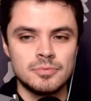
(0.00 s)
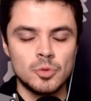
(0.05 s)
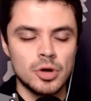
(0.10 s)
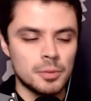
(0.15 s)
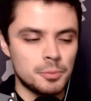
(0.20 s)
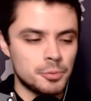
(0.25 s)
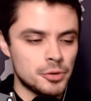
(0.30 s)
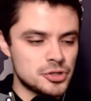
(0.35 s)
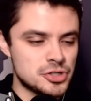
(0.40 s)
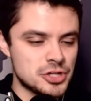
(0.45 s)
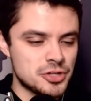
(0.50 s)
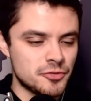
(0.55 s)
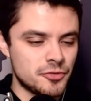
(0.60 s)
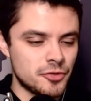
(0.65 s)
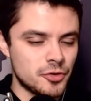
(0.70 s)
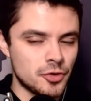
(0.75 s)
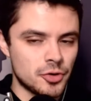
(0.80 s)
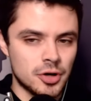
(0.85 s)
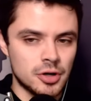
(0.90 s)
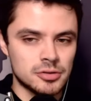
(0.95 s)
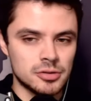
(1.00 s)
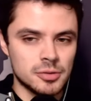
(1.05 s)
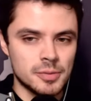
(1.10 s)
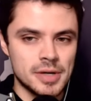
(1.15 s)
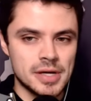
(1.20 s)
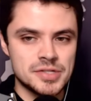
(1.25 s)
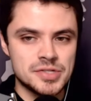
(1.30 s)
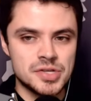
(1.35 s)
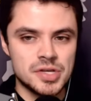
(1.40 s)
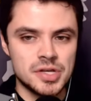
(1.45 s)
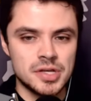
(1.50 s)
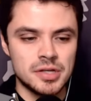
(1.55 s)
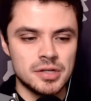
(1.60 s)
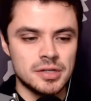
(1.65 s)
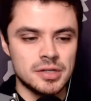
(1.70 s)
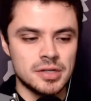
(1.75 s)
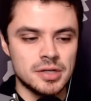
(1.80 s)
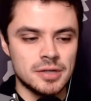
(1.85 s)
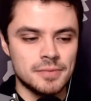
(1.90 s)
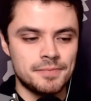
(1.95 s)
Well, appreciate the phone call, Lomansky.
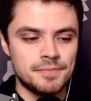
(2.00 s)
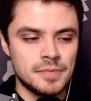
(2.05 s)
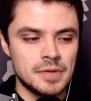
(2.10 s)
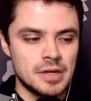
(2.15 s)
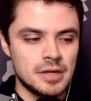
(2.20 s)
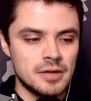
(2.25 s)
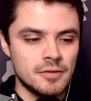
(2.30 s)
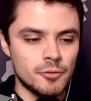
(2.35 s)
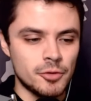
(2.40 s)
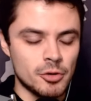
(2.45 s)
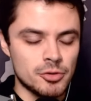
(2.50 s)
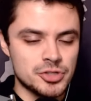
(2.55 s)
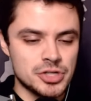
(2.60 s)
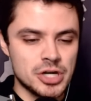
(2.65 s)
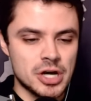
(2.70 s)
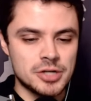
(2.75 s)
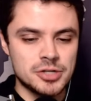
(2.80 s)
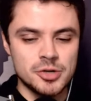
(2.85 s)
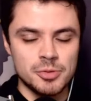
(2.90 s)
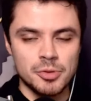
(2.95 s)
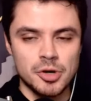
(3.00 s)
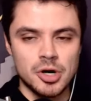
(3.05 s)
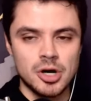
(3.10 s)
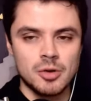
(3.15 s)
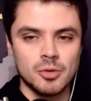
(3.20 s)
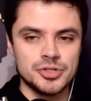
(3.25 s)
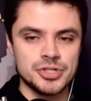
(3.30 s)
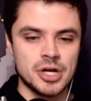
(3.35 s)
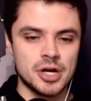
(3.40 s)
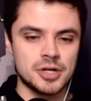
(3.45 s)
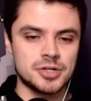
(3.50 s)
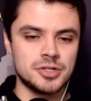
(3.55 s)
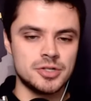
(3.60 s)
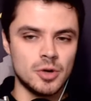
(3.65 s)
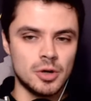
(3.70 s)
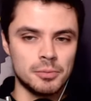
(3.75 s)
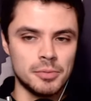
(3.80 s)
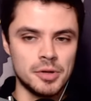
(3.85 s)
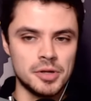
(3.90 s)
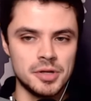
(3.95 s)
And if we don't talk to you tomorrow, we'll talk to
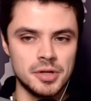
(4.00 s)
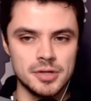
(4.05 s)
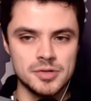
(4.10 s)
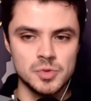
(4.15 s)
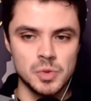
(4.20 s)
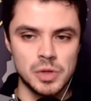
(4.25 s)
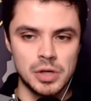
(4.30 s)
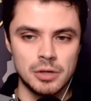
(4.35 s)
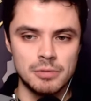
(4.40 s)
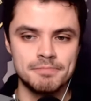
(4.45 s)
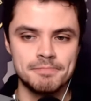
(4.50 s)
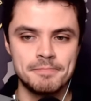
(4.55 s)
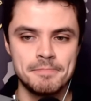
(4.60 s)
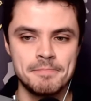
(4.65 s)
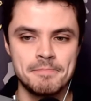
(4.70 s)
you on Monday as well.